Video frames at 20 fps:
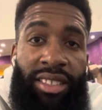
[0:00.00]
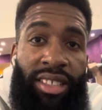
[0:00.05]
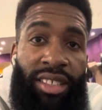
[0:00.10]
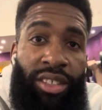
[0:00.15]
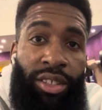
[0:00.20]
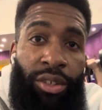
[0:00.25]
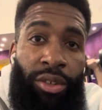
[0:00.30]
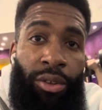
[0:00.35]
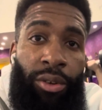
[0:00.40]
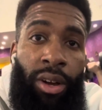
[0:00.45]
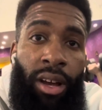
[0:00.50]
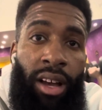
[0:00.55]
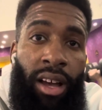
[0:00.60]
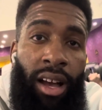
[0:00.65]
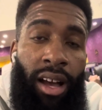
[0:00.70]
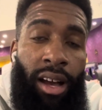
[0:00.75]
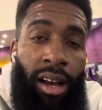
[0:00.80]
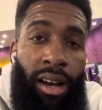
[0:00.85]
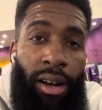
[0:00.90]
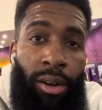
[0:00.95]
can do
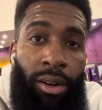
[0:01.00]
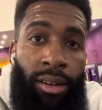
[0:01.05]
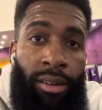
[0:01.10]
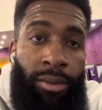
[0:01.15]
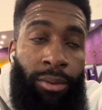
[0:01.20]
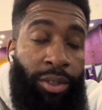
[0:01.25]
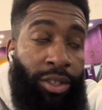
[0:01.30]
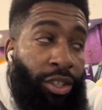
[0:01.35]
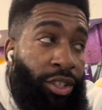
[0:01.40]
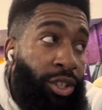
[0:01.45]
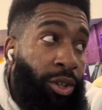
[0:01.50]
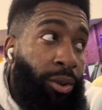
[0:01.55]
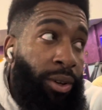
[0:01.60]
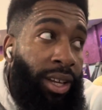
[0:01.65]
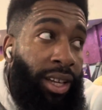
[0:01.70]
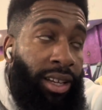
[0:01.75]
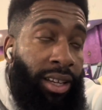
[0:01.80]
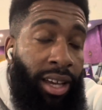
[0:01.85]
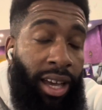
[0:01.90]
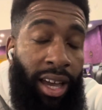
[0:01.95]
uh, when you're doing
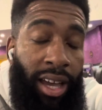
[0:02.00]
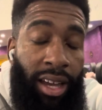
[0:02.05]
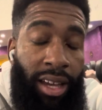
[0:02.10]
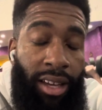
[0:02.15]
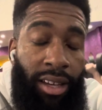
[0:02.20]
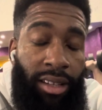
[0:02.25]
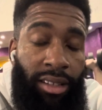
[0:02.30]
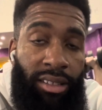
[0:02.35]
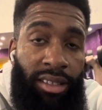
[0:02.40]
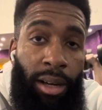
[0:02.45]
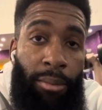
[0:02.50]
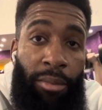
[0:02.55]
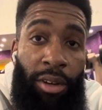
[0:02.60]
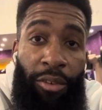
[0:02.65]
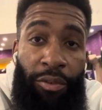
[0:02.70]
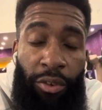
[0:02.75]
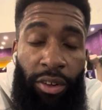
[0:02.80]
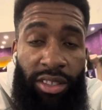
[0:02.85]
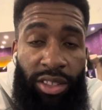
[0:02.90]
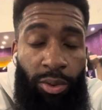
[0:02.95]
a dumbbell
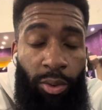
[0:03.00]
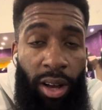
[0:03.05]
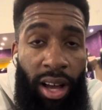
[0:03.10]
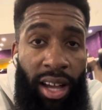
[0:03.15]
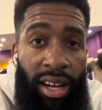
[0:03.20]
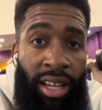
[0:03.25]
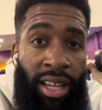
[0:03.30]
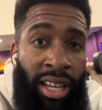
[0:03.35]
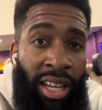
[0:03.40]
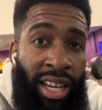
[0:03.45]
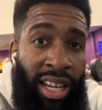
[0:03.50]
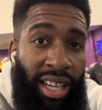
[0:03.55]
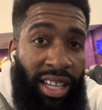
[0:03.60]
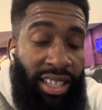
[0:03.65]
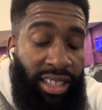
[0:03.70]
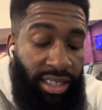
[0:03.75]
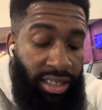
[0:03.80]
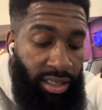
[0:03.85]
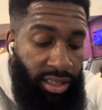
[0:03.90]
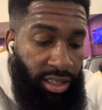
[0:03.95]
front squat
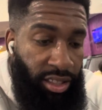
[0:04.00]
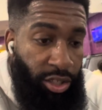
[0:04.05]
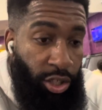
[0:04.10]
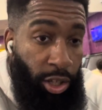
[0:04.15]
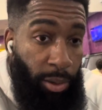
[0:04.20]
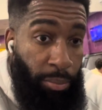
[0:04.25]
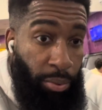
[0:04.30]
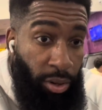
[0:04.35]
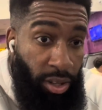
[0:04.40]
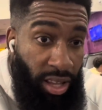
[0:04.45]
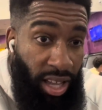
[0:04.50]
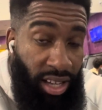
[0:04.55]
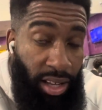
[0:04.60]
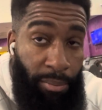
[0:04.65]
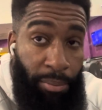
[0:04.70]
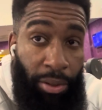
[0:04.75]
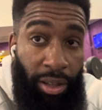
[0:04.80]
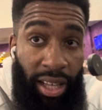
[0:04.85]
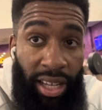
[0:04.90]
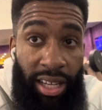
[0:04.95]
is you can put like a
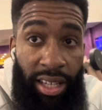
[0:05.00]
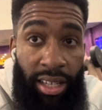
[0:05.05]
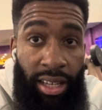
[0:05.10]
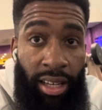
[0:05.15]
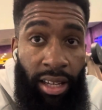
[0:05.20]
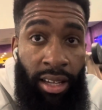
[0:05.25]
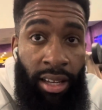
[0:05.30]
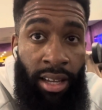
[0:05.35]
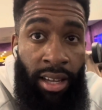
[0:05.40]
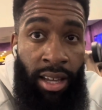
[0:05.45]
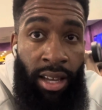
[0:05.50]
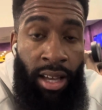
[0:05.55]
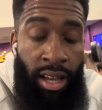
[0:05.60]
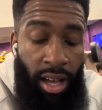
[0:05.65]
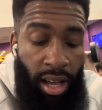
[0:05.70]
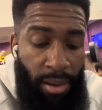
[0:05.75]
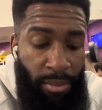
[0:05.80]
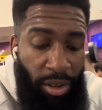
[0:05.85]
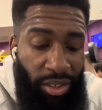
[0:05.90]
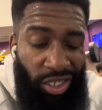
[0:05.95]
plate
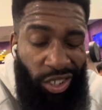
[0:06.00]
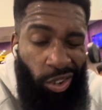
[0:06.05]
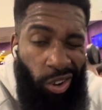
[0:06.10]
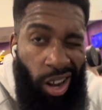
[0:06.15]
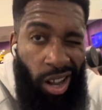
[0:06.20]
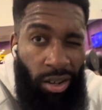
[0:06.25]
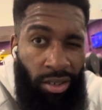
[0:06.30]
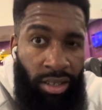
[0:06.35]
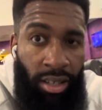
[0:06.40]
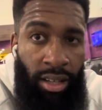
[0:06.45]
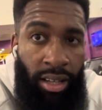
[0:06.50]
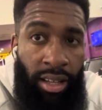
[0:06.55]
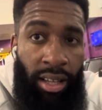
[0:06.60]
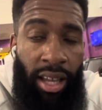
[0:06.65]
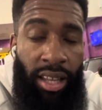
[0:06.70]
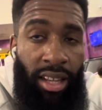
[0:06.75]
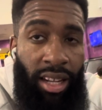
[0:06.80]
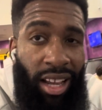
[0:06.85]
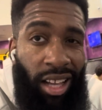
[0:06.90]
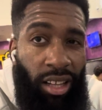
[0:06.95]
um, on the ground
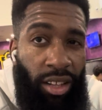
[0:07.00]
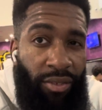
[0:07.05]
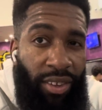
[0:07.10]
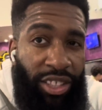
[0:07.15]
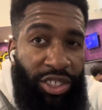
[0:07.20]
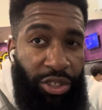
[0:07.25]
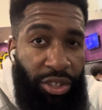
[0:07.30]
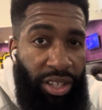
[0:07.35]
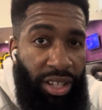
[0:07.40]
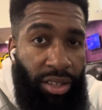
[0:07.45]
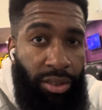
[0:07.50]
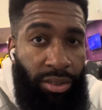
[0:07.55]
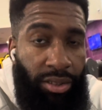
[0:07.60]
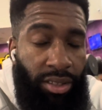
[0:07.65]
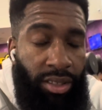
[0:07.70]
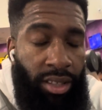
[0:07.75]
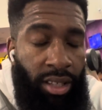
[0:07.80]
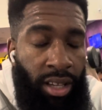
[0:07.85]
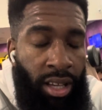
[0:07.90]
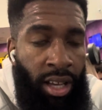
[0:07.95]
and then elevate your
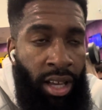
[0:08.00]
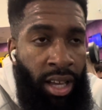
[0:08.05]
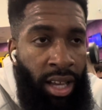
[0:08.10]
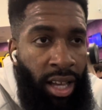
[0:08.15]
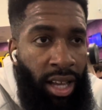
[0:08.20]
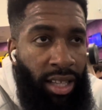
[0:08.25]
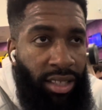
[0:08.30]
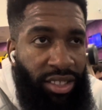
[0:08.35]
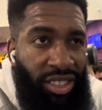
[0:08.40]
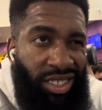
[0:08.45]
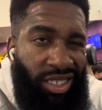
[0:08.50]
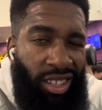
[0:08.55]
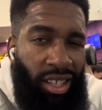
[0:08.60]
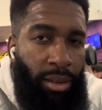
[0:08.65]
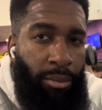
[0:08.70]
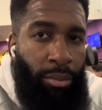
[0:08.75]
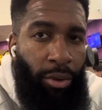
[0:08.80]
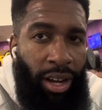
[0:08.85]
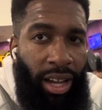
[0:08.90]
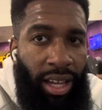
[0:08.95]
heels. It's just
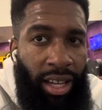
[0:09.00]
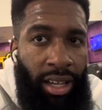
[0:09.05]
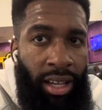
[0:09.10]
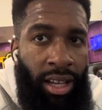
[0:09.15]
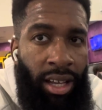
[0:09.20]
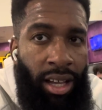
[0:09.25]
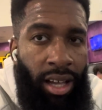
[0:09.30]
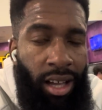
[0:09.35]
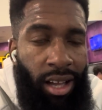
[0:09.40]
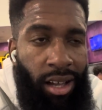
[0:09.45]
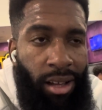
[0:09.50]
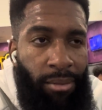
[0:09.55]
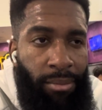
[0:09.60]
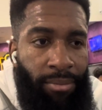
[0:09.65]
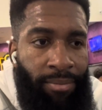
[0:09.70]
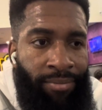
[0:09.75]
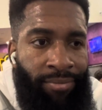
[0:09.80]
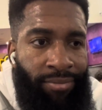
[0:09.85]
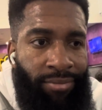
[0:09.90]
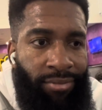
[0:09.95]
gonna bring, um,